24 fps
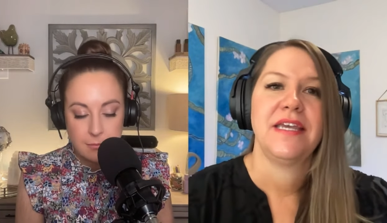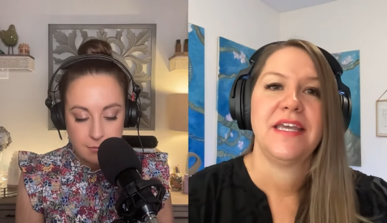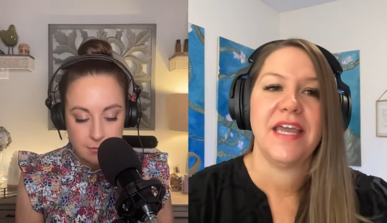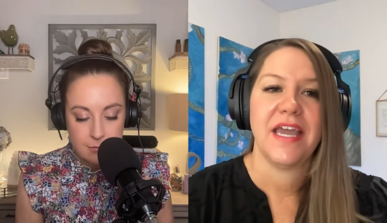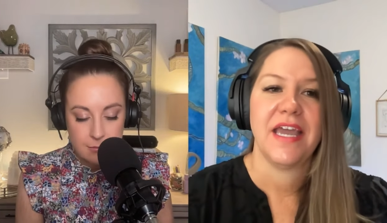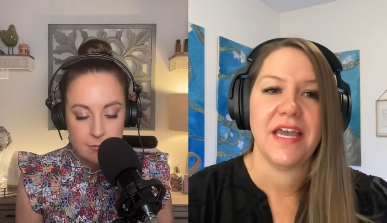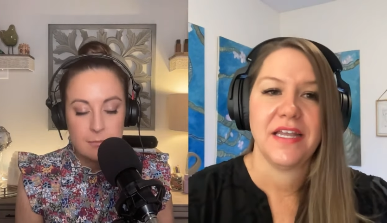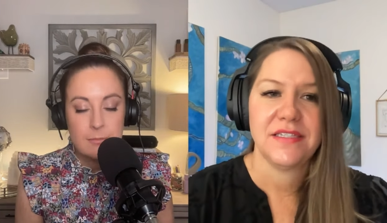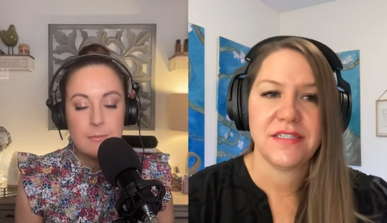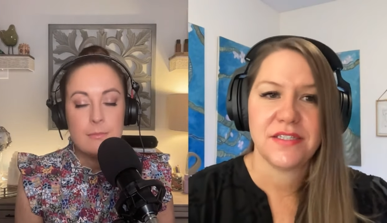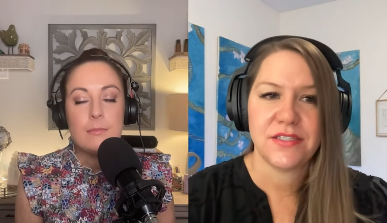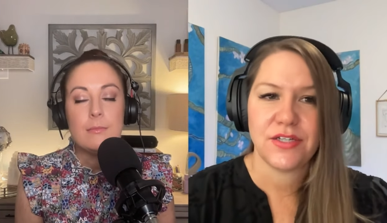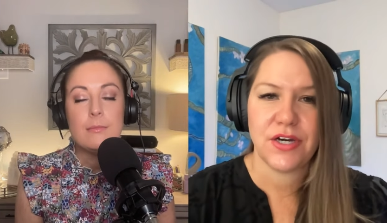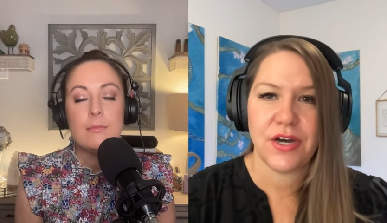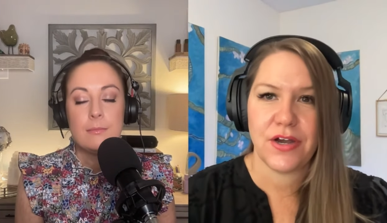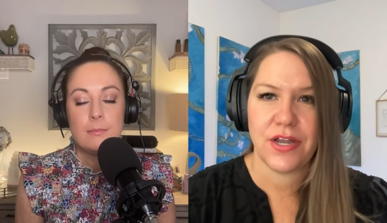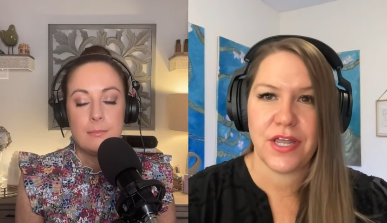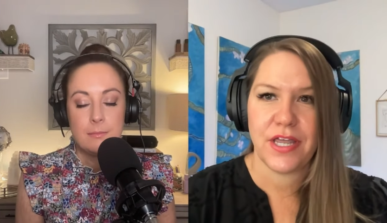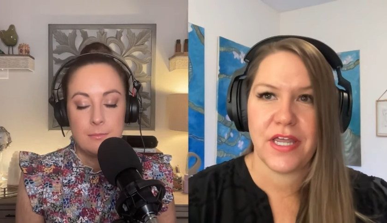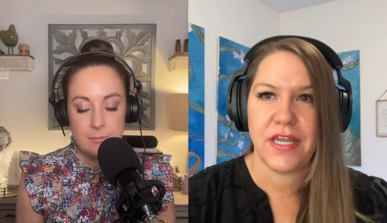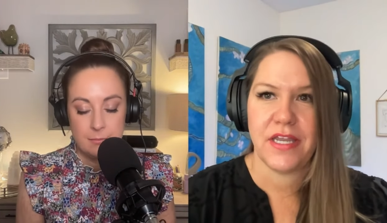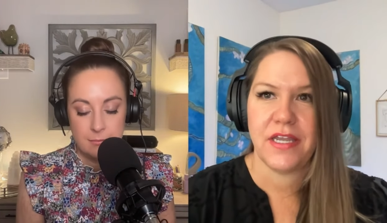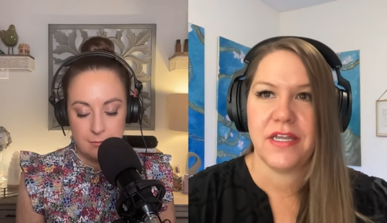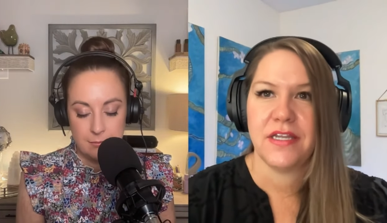Speaker 1: get
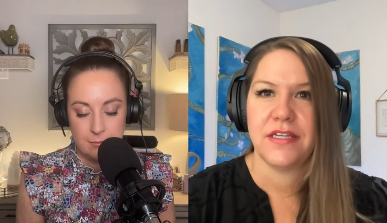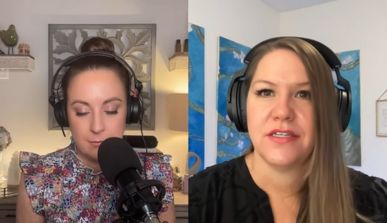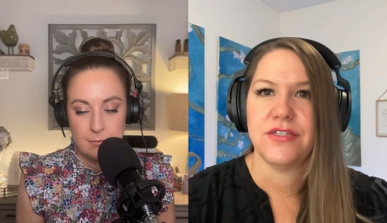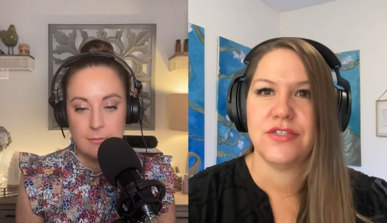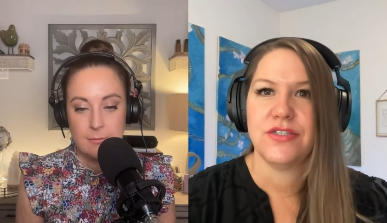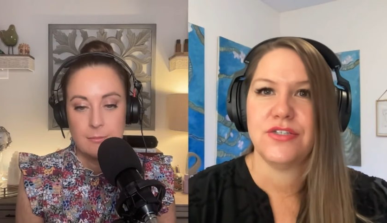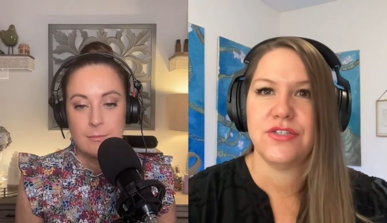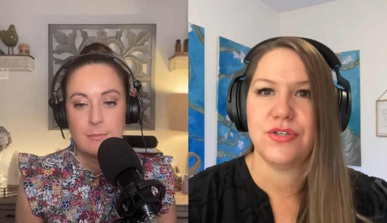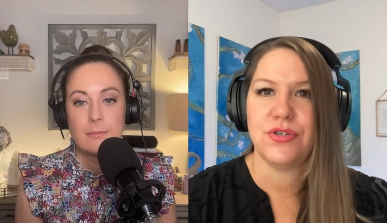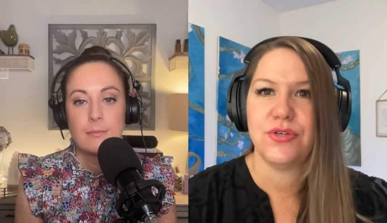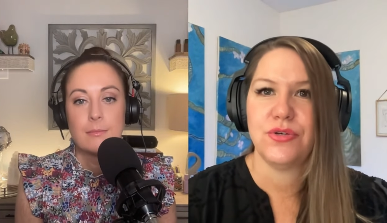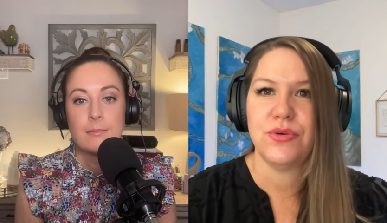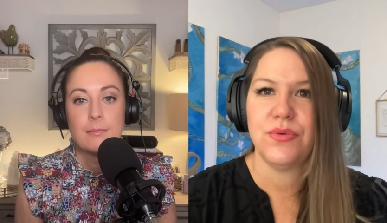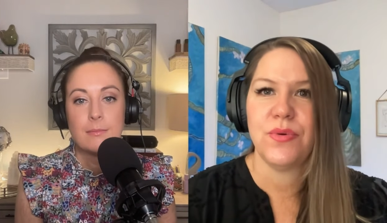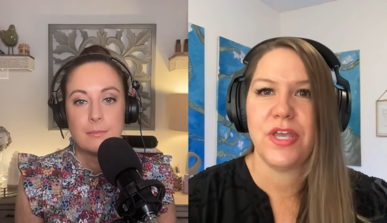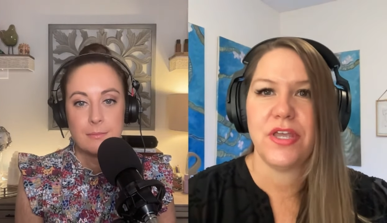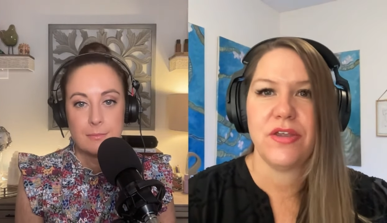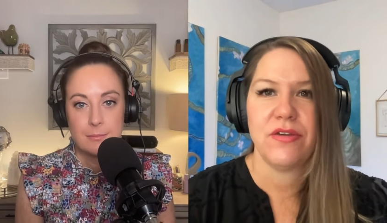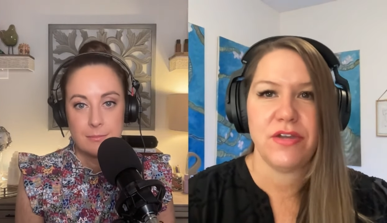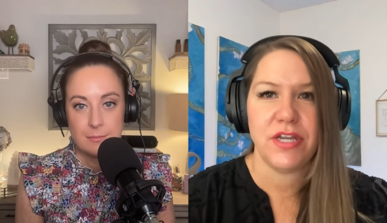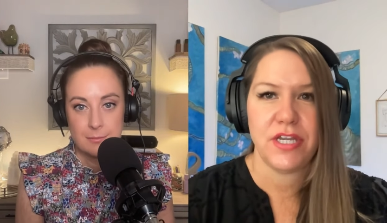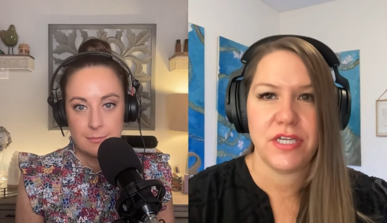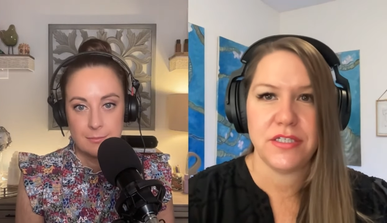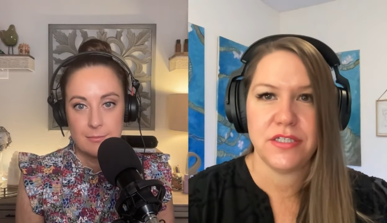started, do what
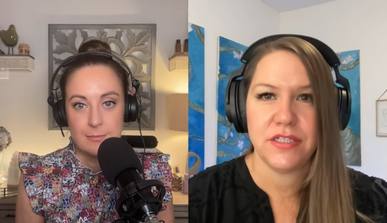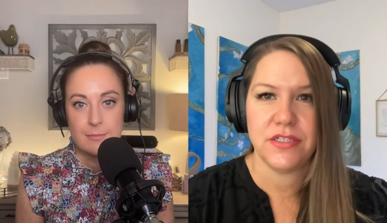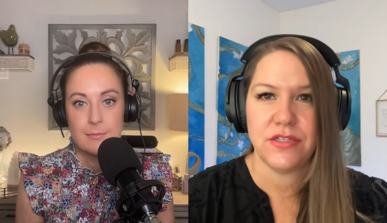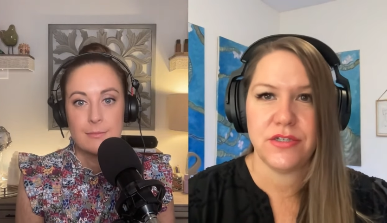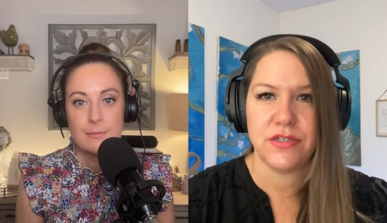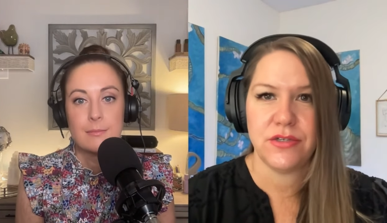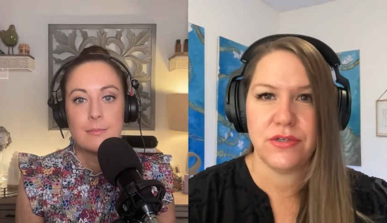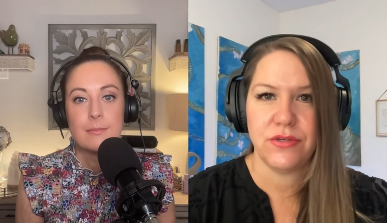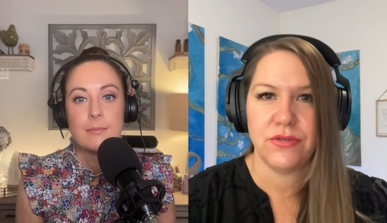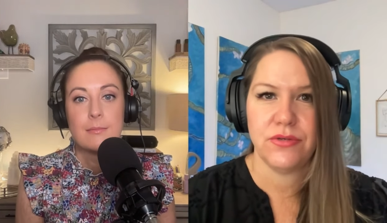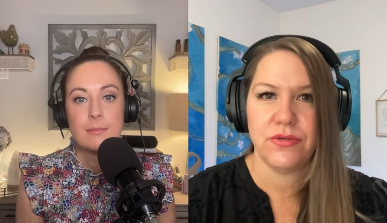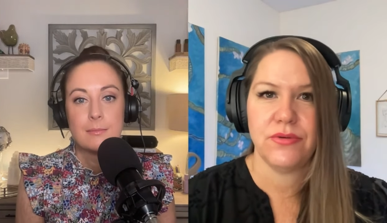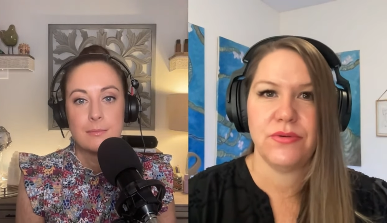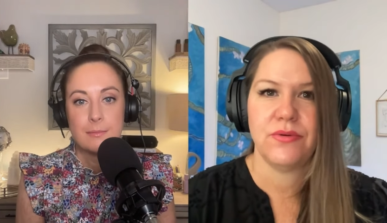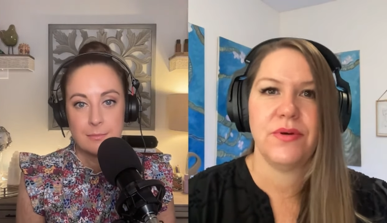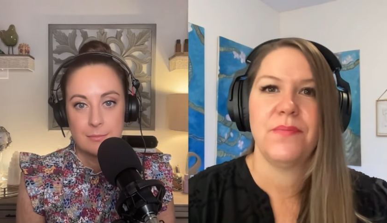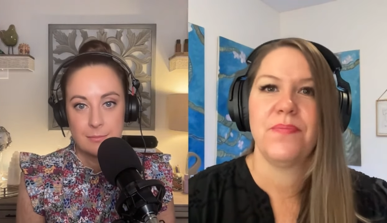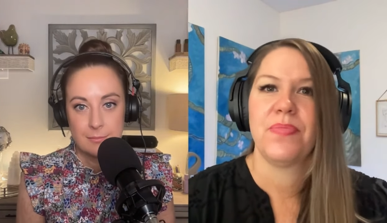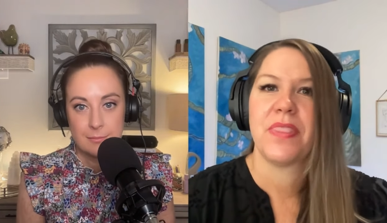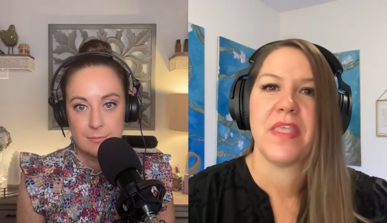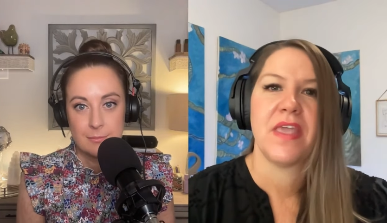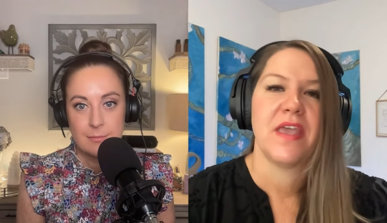you need to do,